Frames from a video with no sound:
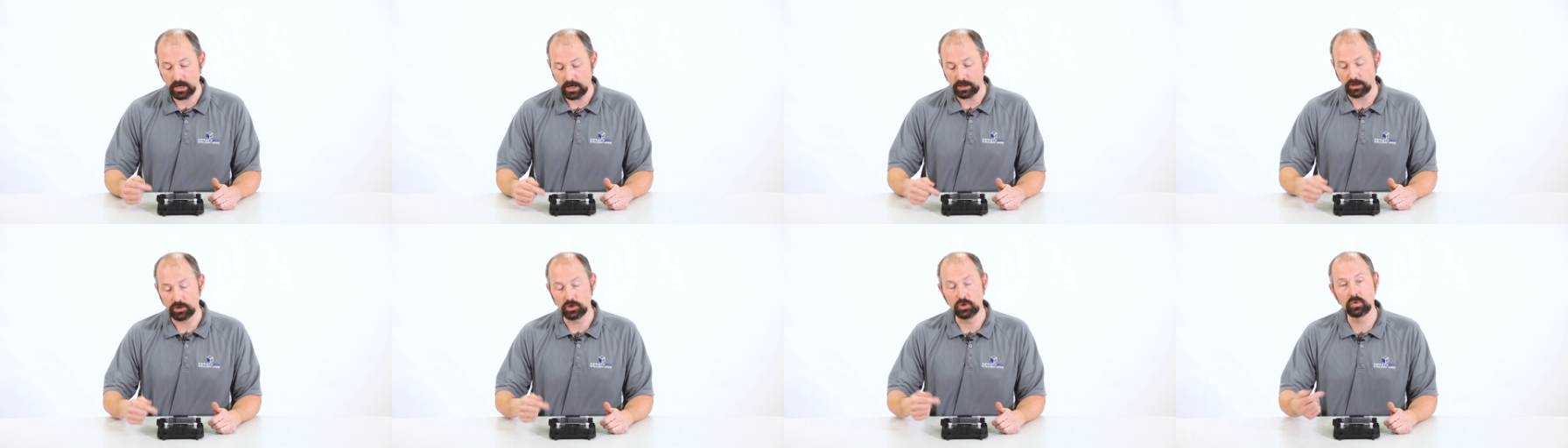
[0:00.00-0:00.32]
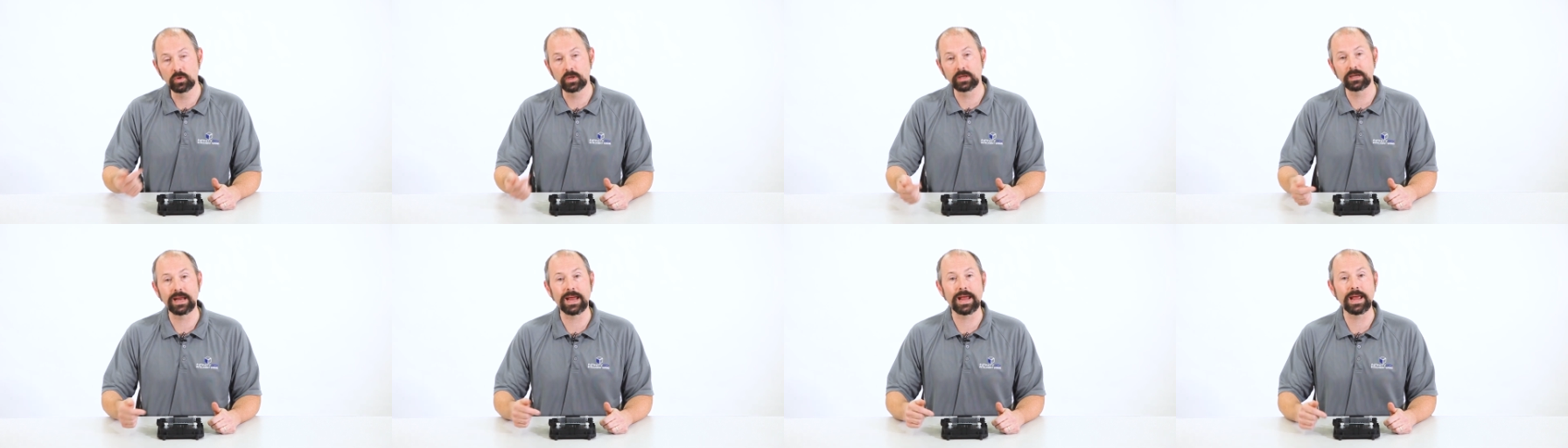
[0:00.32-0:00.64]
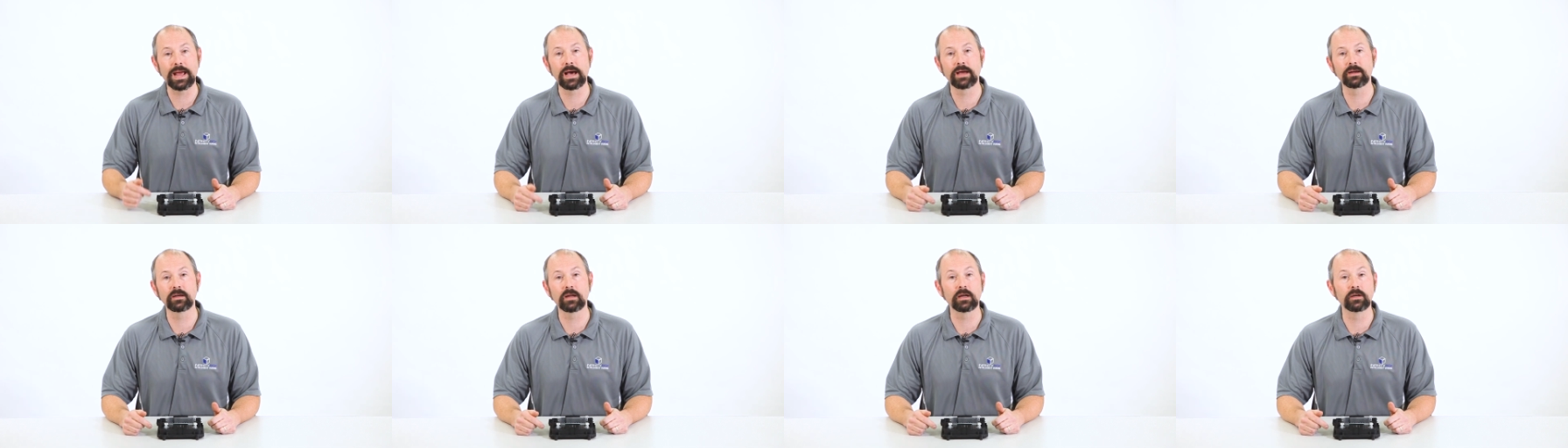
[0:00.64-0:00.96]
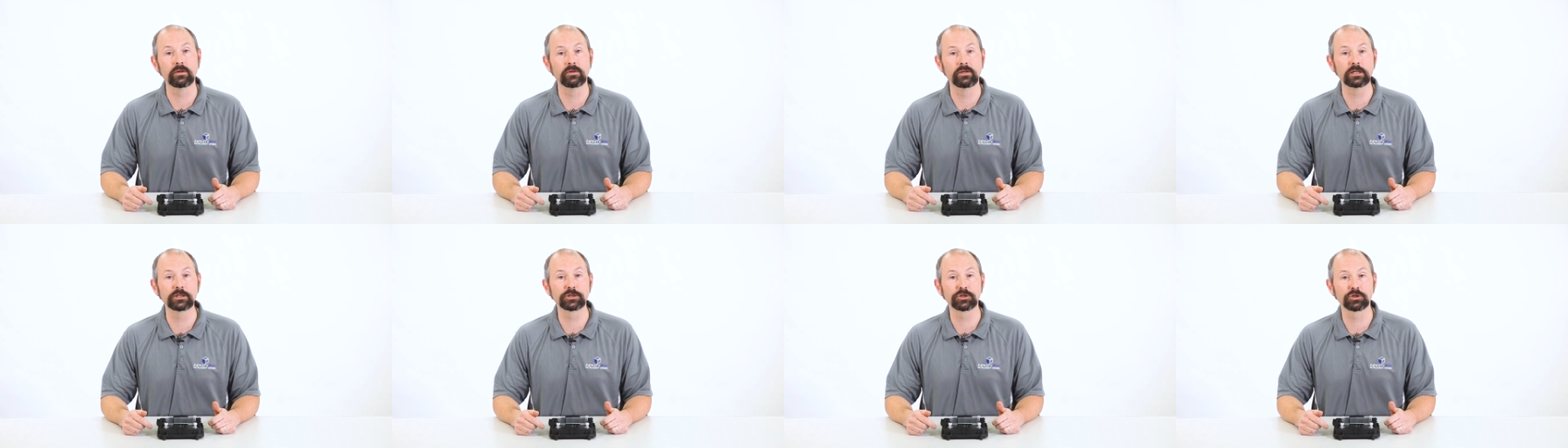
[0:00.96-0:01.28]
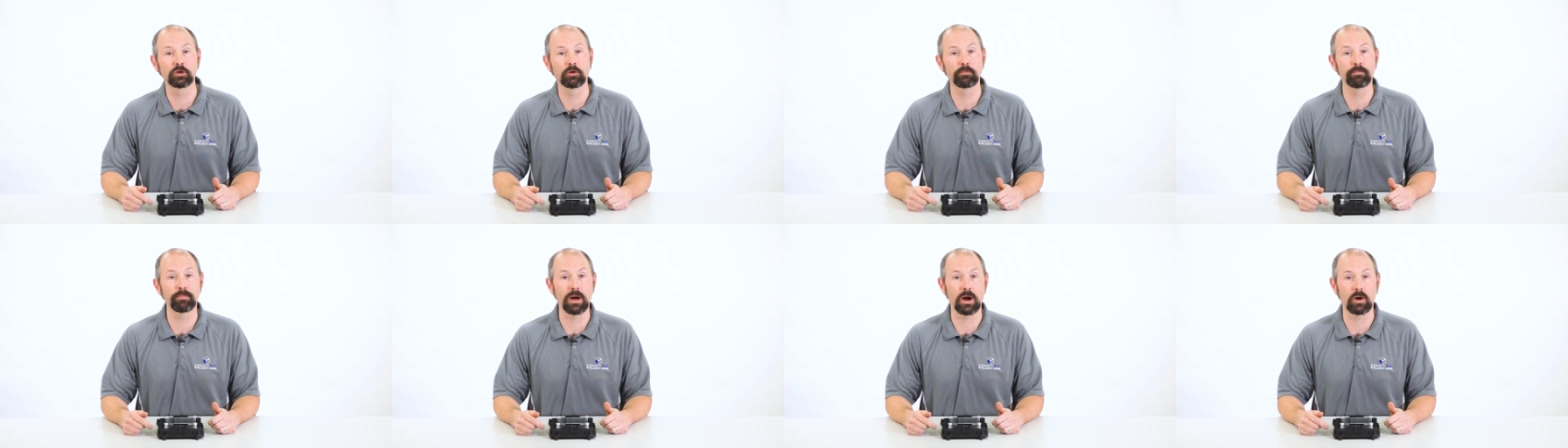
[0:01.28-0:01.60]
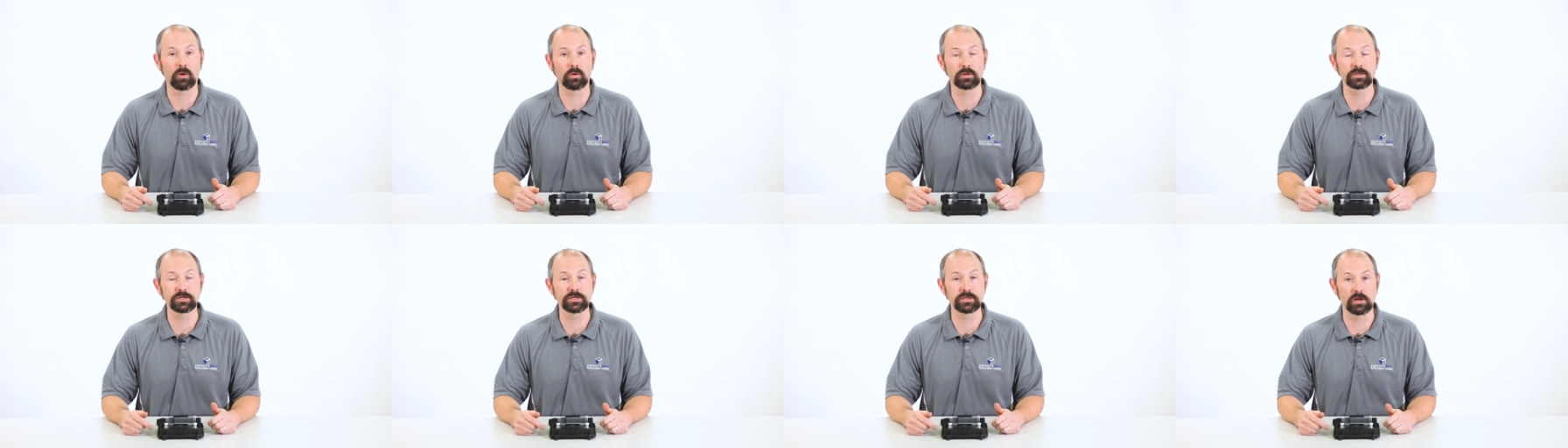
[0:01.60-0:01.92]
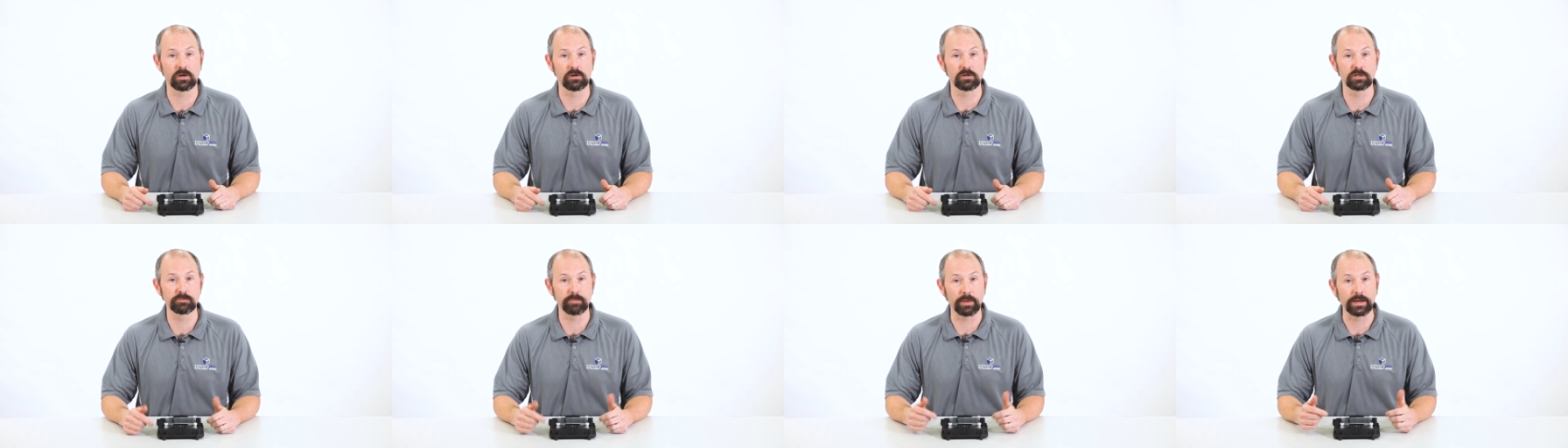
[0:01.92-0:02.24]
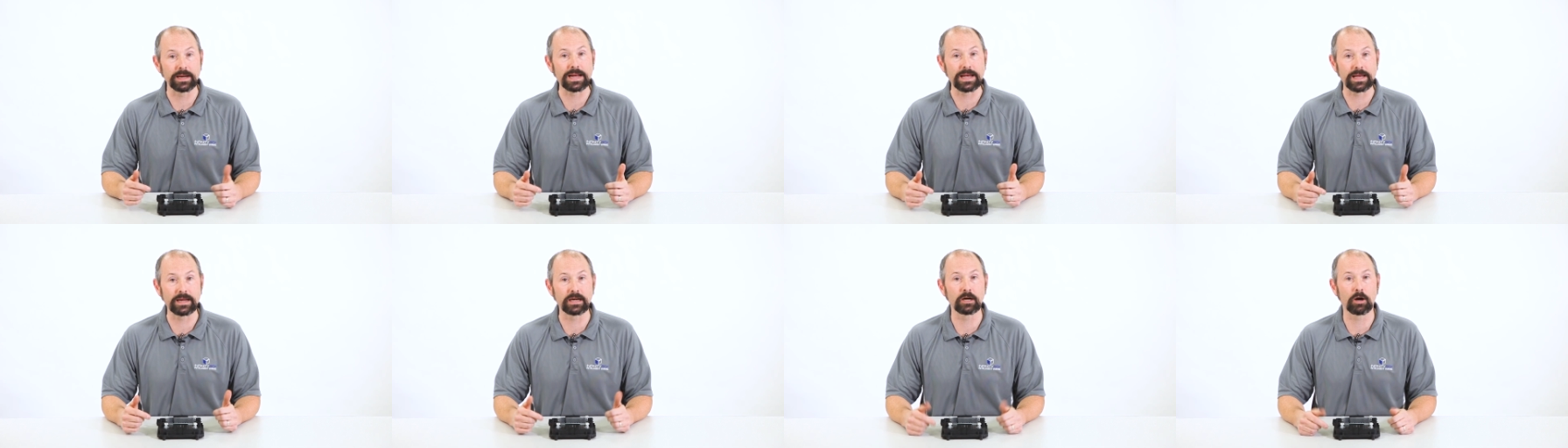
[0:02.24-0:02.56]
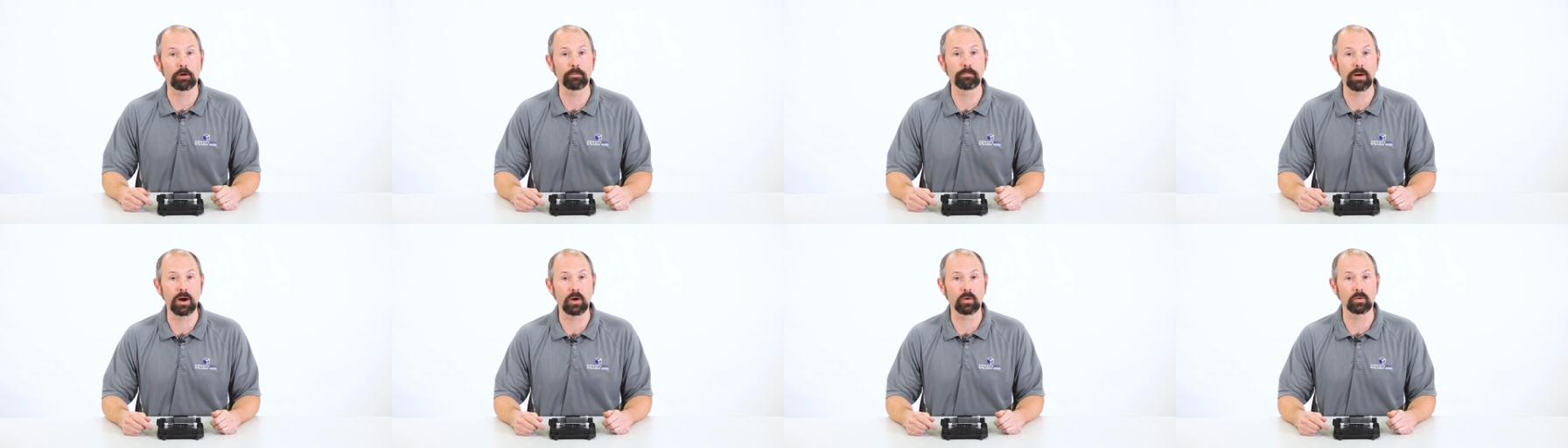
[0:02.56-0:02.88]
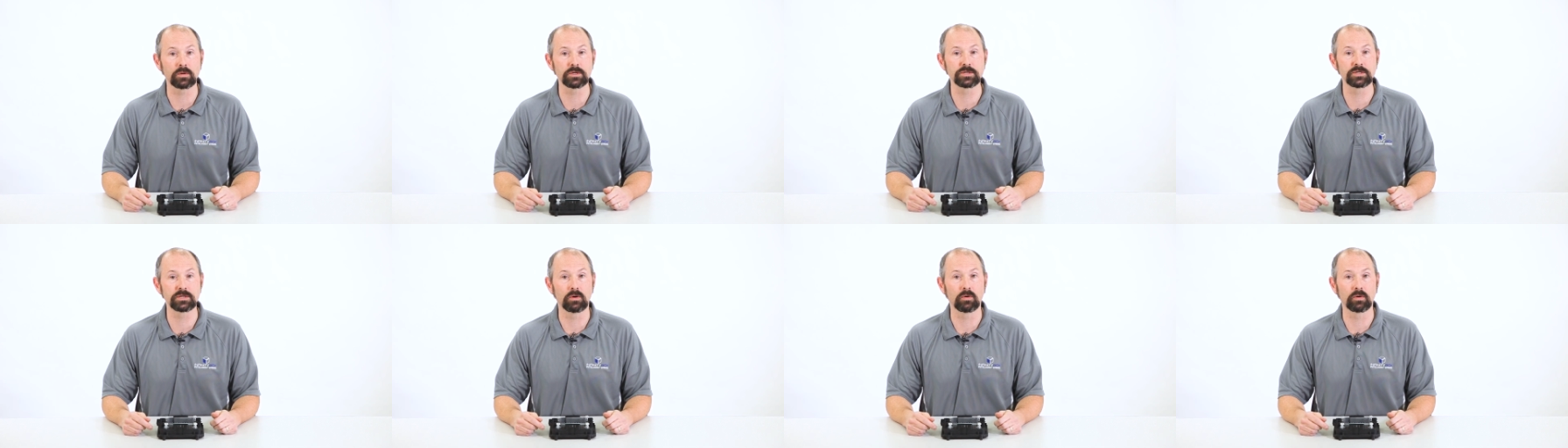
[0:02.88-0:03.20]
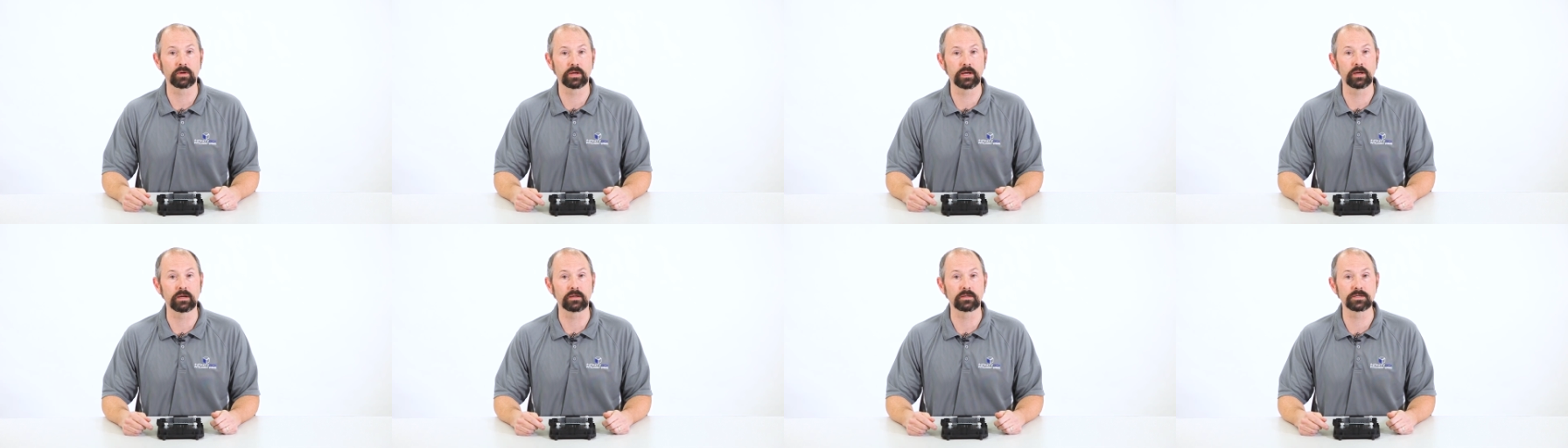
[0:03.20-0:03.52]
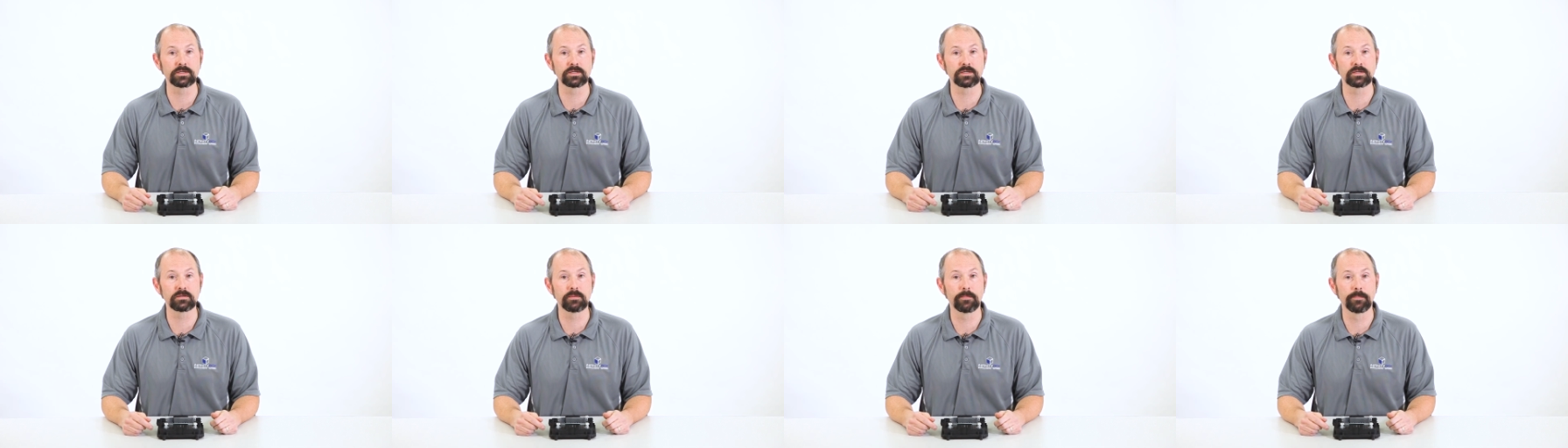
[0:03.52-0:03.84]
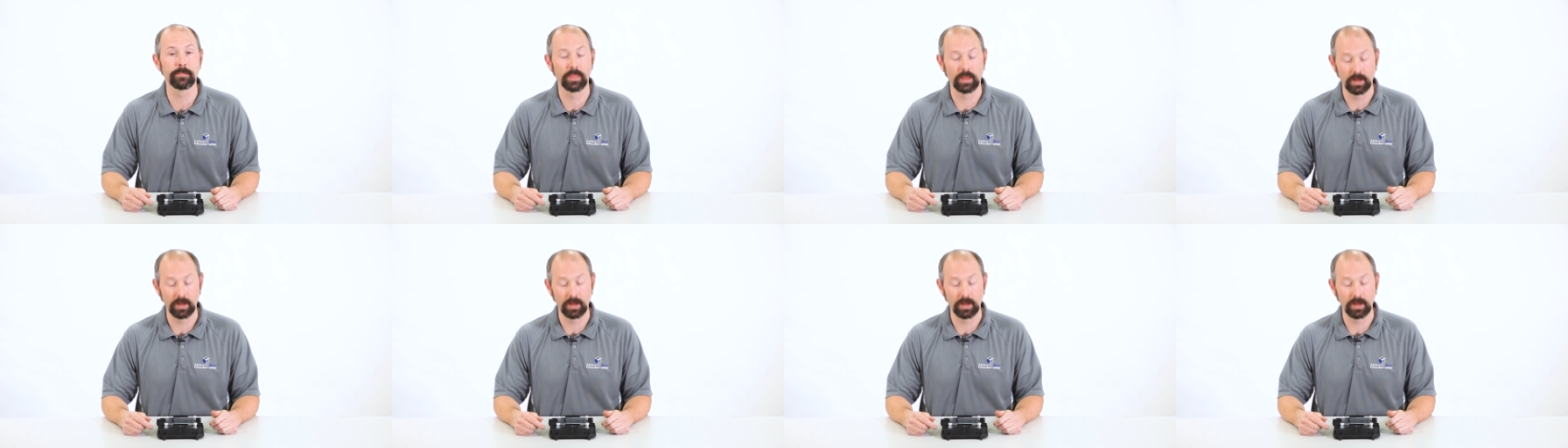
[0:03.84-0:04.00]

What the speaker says: you could add additional power cells by adding our POWERCELL kits.